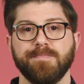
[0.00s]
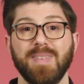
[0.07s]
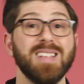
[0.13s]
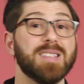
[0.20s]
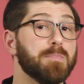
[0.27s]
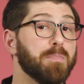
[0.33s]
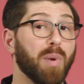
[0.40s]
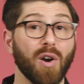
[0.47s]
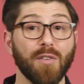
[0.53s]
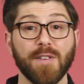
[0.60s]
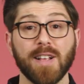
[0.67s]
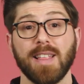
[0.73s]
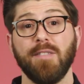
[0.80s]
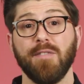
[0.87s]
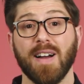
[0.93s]
It's
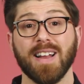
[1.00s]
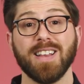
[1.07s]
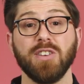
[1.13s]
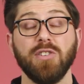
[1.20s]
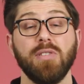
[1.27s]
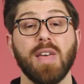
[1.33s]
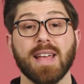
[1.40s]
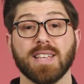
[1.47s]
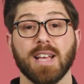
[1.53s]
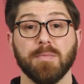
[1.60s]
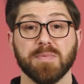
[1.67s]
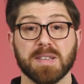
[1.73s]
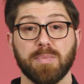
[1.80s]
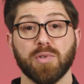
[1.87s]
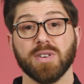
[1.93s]
perfectly fine to do that to
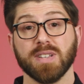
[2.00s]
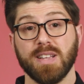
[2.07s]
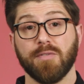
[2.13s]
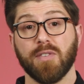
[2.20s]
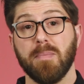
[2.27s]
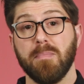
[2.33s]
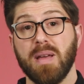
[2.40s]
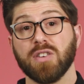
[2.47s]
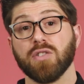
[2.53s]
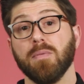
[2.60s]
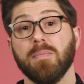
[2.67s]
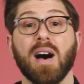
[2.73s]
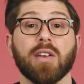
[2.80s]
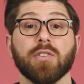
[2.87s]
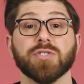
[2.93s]
help support different mental
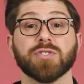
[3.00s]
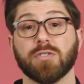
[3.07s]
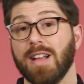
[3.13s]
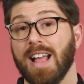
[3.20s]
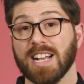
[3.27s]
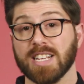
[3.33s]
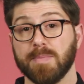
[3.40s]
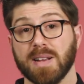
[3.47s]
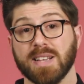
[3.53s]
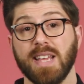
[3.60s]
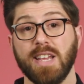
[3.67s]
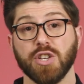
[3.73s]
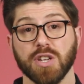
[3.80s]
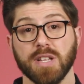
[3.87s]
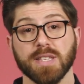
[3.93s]
models or
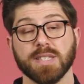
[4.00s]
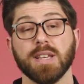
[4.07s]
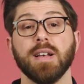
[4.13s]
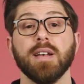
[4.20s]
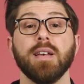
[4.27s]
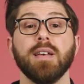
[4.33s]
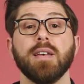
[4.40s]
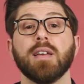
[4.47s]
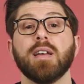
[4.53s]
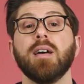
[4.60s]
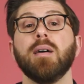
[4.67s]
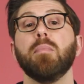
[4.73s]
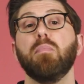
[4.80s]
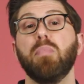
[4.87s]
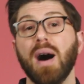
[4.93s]
expectations.
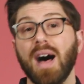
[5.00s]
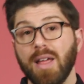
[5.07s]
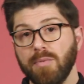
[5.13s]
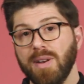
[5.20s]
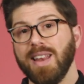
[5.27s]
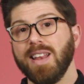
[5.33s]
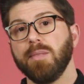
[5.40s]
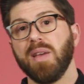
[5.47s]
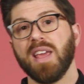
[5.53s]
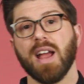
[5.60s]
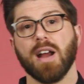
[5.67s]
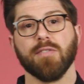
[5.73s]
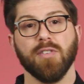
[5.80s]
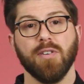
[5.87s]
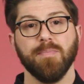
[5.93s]
But we need to be
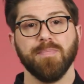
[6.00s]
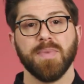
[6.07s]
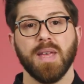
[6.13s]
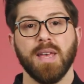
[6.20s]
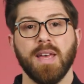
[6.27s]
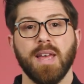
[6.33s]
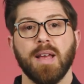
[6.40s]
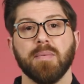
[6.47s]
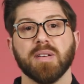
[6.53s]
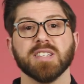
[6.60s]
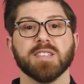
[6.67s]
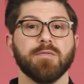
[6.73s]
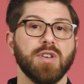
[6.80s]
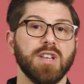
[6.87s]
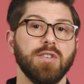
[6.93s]
careful.
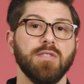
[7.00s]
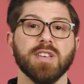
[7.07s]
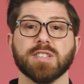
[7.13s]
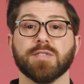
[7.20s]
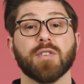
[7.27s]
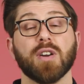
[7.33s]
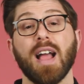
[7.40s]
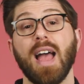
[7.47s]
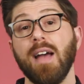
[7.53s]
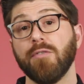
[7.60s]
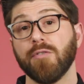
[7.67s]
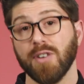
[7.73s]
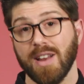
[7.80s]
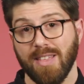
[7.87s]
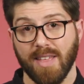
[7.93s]
Because if we do this for
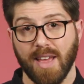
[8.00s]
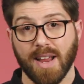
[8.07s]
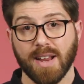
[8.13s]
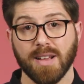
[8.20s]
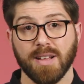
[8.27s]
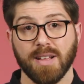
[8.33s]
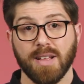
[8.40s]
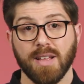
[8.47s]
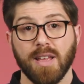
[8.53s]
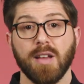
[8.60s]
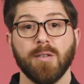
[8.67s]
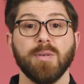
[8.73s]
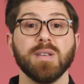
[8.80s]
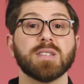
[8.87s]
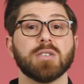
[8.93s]
everything,
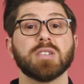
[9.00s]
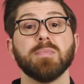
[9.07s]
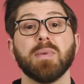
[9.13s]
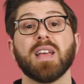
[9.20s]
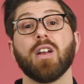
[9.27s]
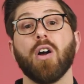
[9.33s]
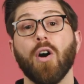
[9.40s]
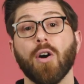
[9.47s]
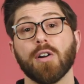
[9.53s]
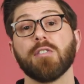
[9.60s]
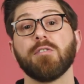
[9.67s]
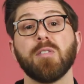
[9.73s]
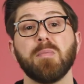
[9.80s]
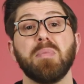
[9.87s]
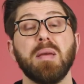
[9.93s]
we start to make it
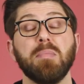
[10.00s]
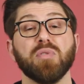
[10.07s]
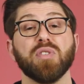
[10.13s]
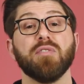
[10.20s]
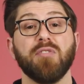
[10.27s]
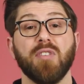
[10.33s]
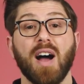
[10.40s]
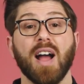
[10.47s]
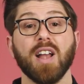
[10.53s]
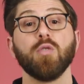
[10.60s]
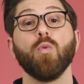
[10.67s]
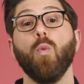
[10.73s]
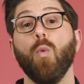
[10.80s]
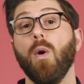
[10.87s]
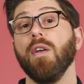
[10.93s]
harder for people to
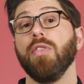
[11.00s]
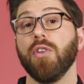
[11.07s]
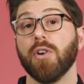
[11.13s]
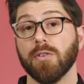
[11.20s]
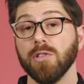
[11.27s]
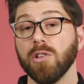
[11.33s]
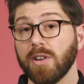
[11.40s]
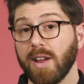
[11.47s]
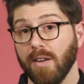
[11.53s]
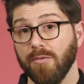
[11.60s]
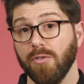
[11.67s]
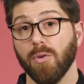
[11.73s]
find what they're looking